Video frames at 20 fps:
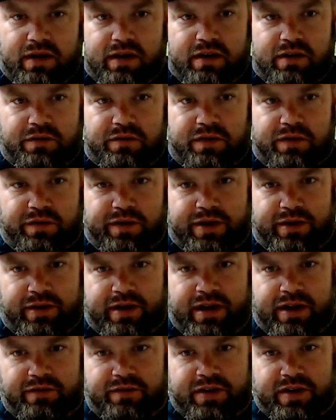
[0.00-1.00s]
if I don't
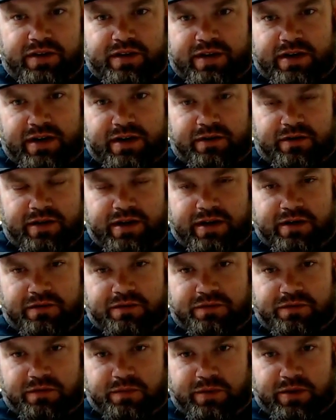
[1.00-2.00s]
have it, then I don't have
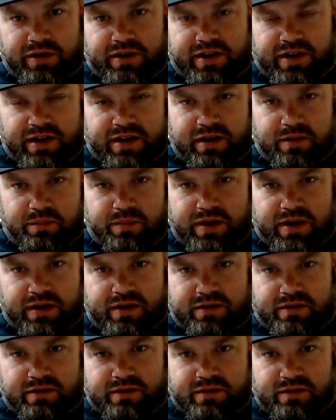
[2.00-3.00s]
the ability to cut big
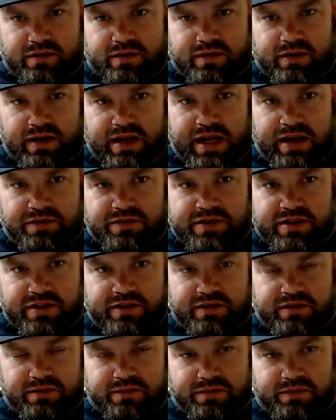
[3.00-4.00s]
half
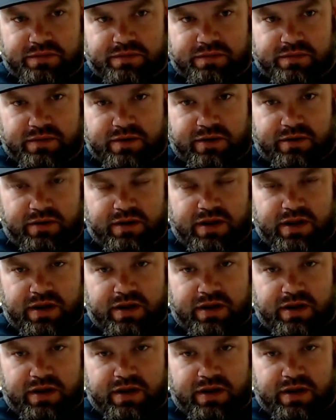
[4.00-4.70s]
sheets of acrylic.